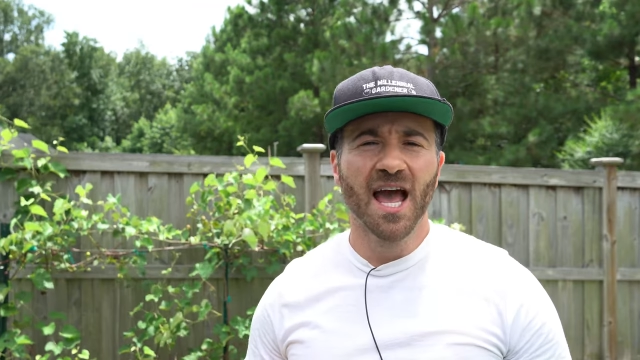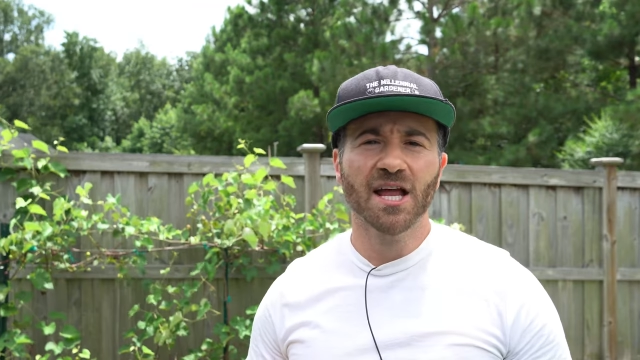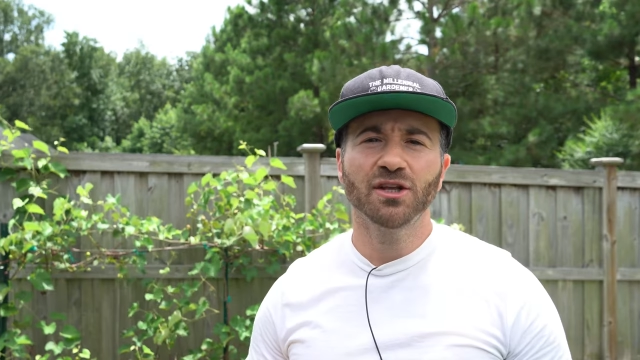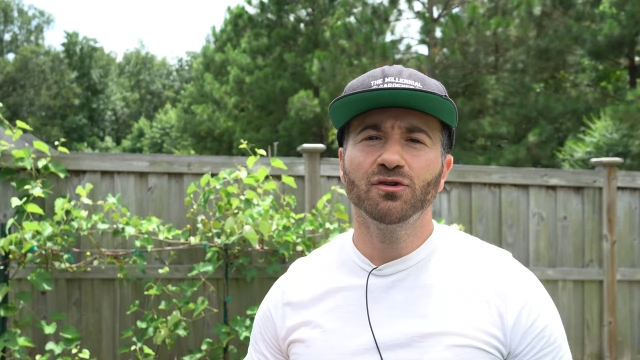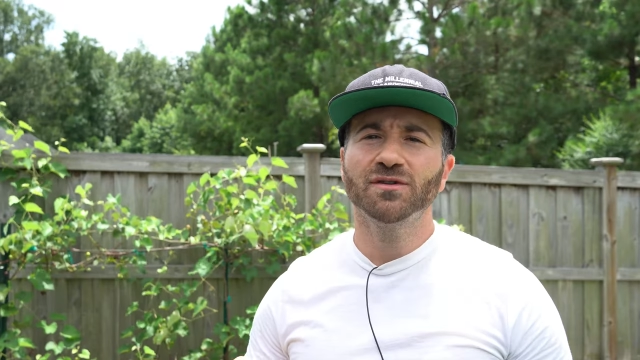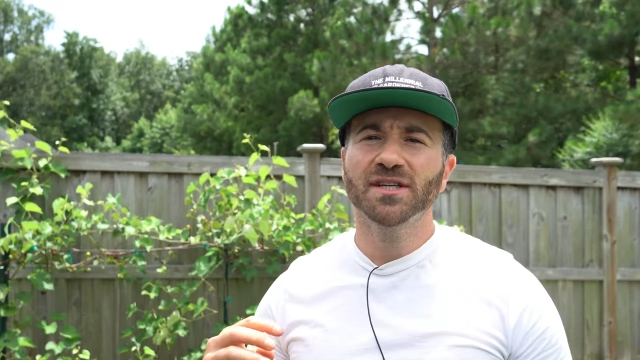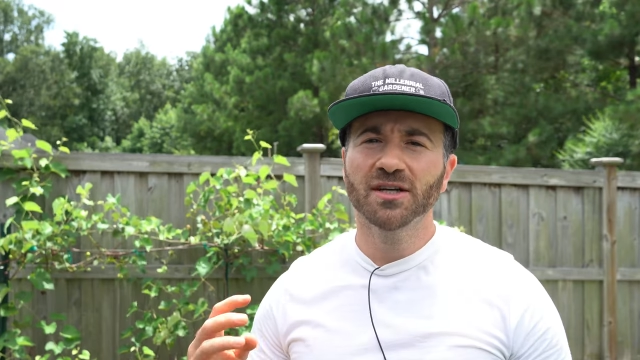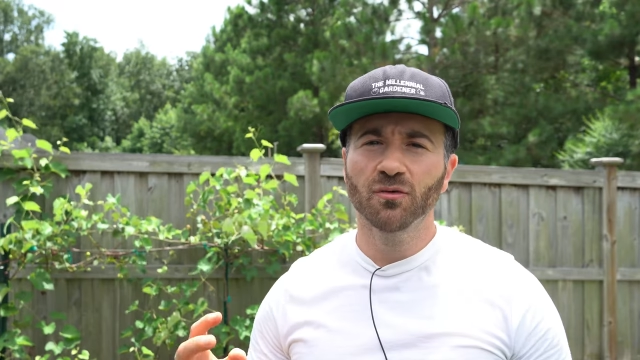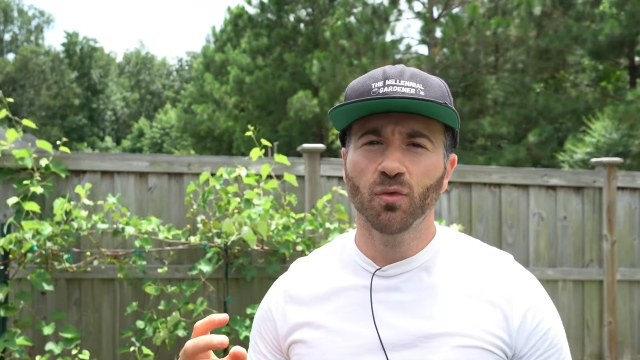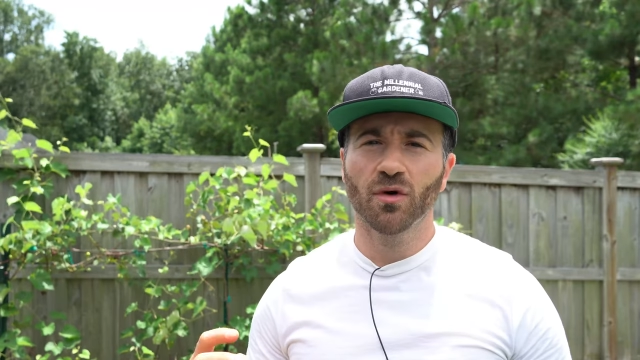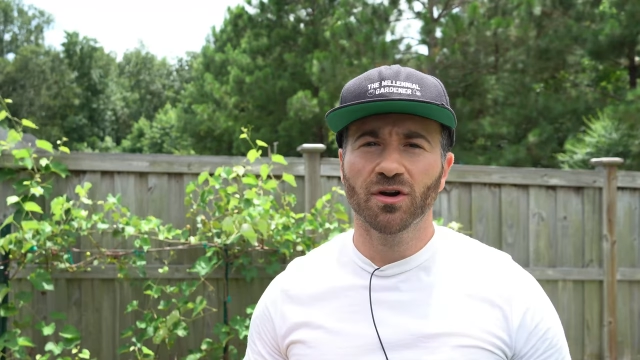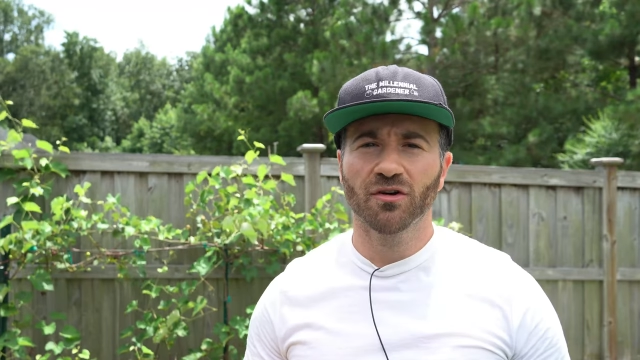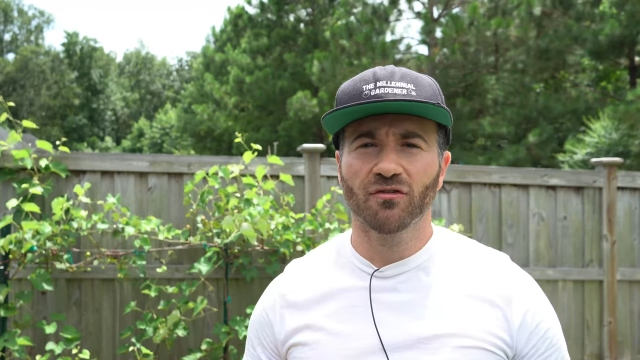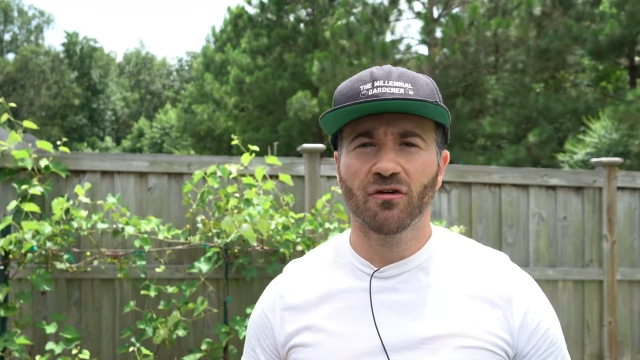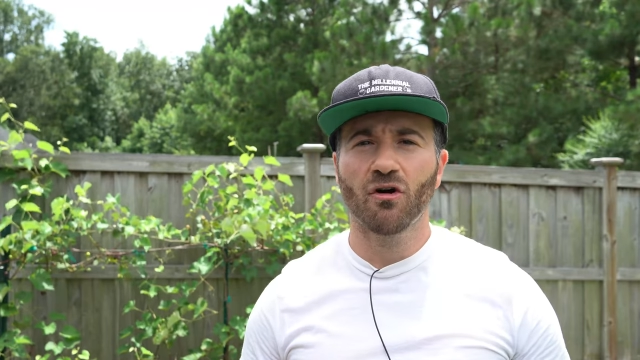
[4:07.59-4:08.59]
and you didn't
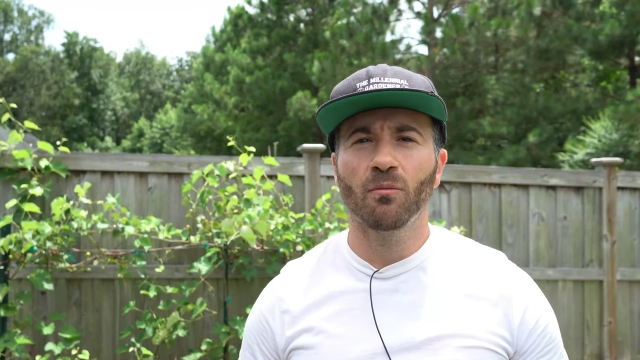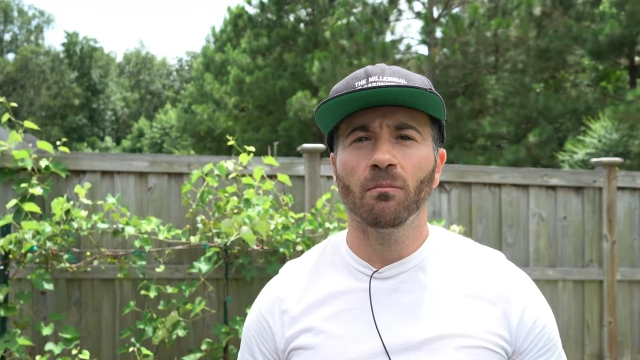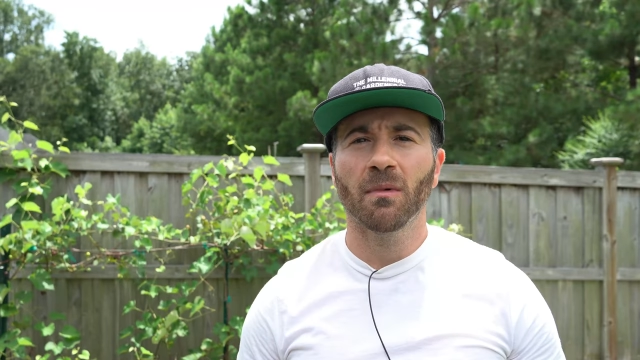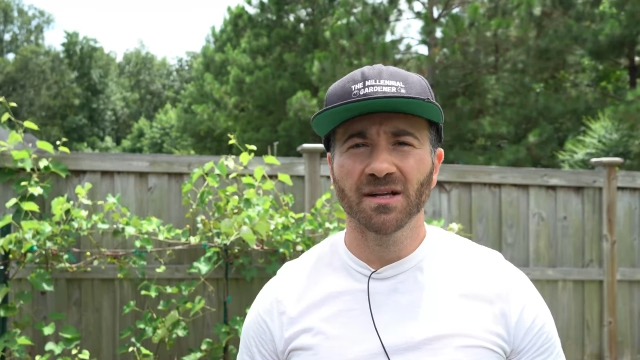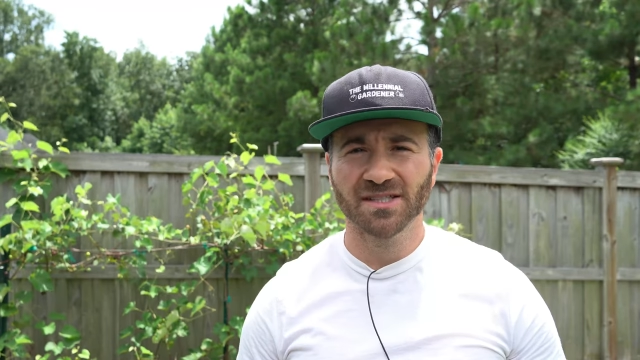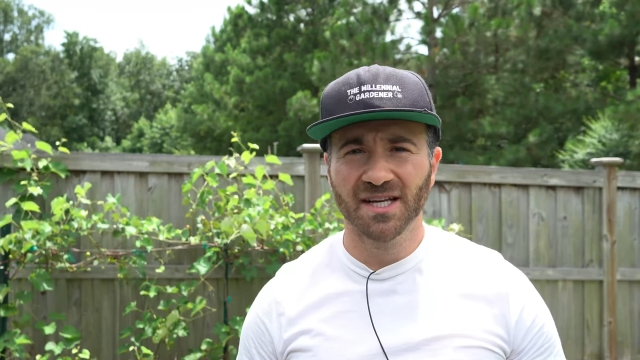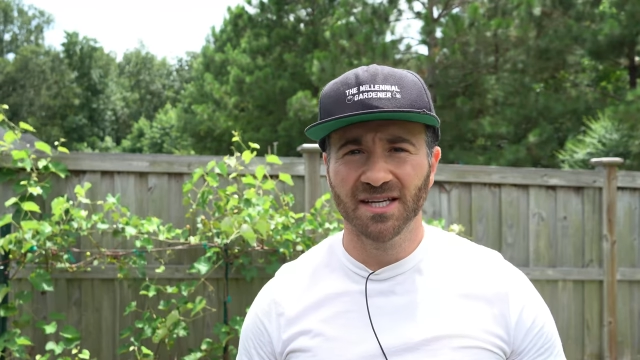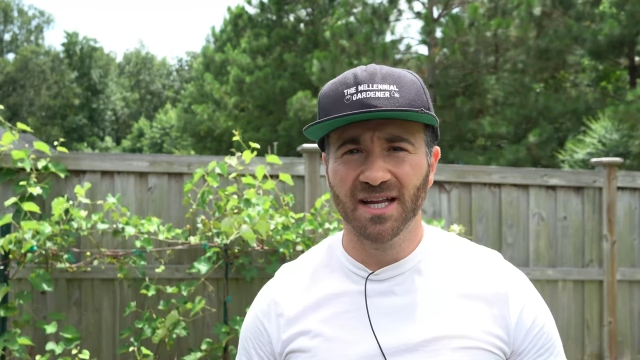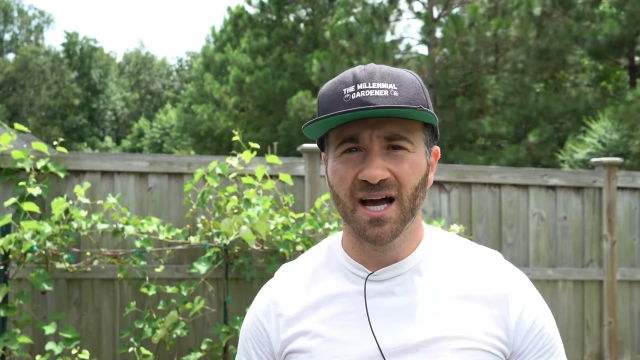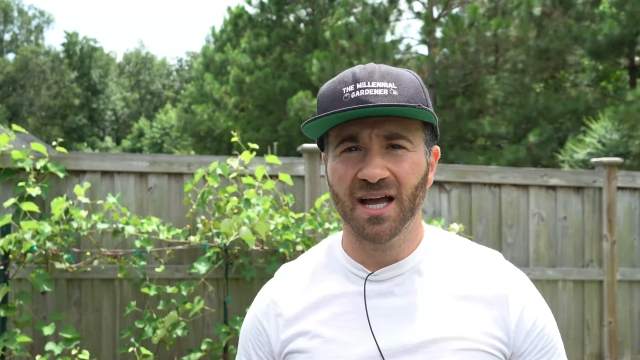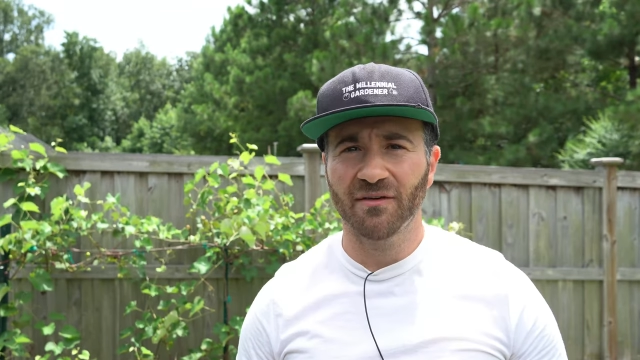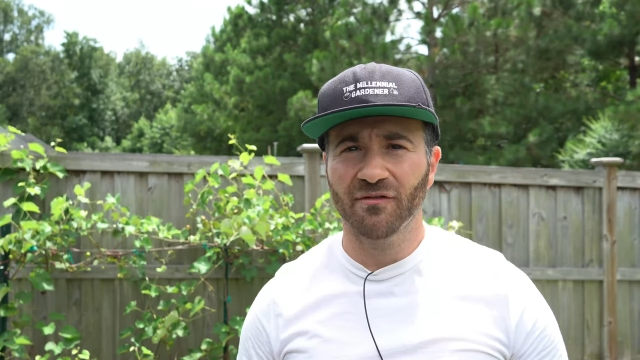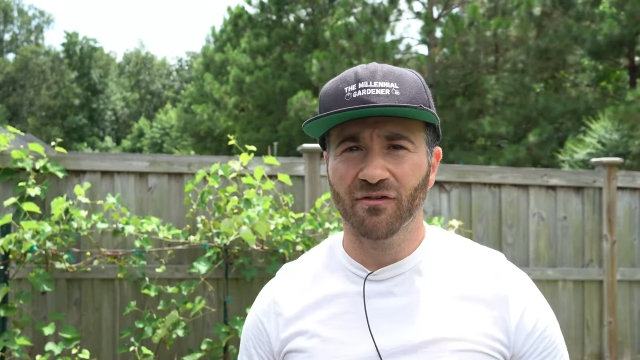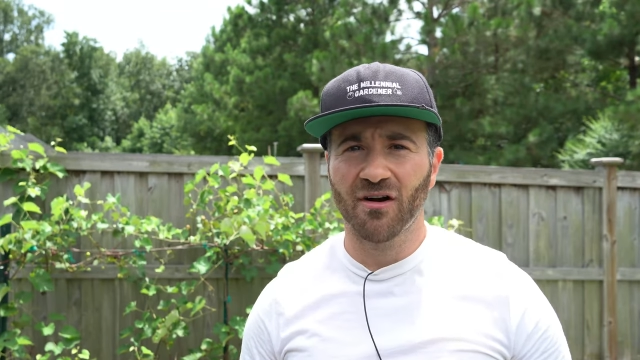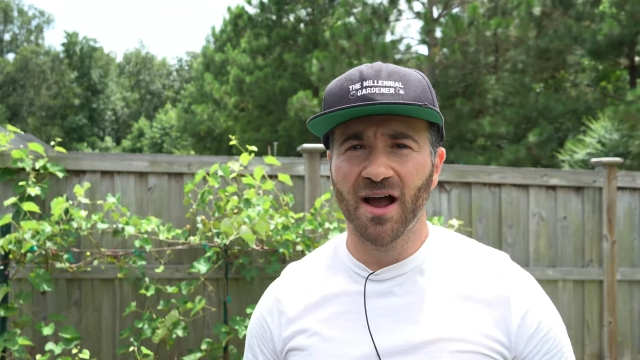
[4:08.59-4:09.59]
want to grow
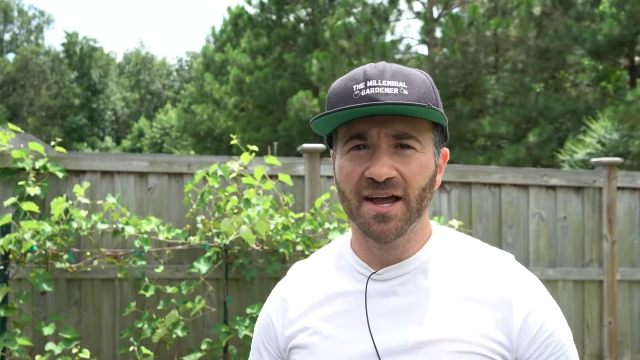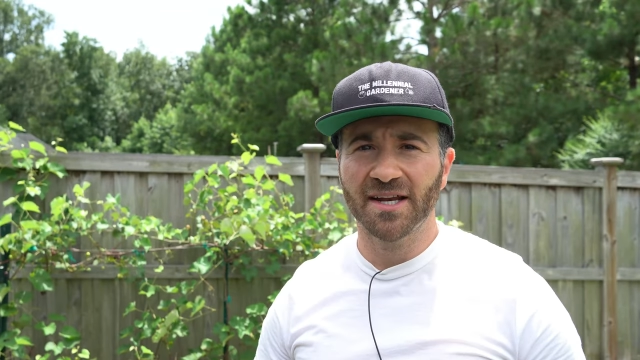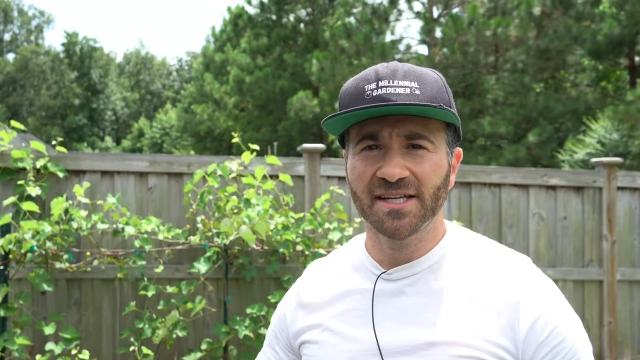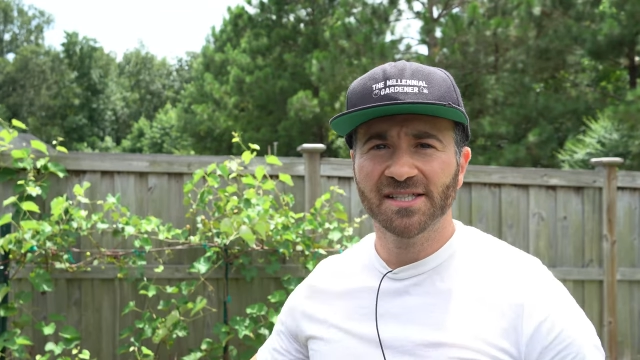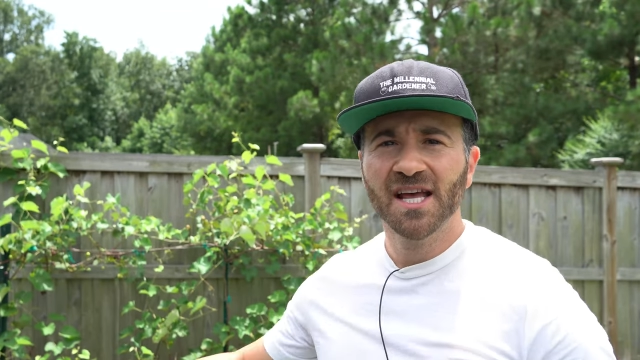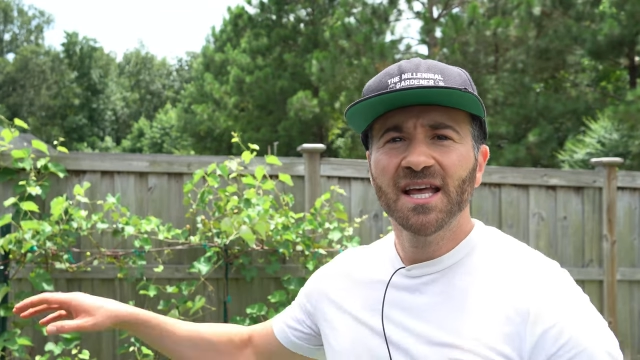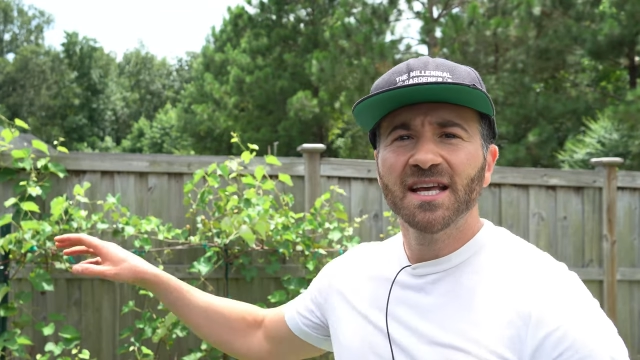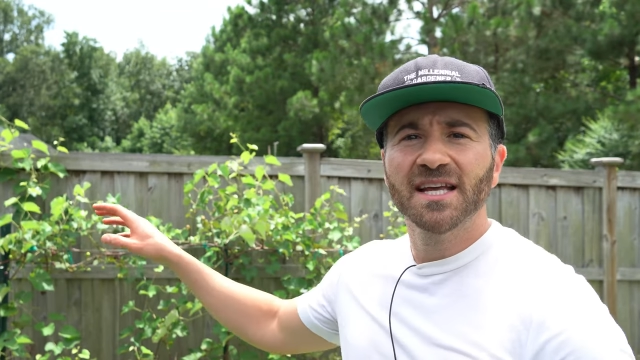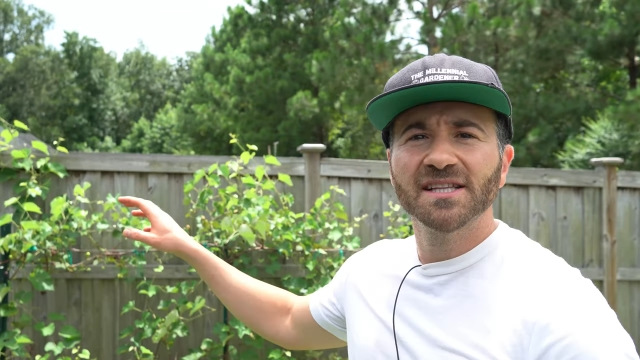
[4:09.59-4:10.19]
muscadine varieties,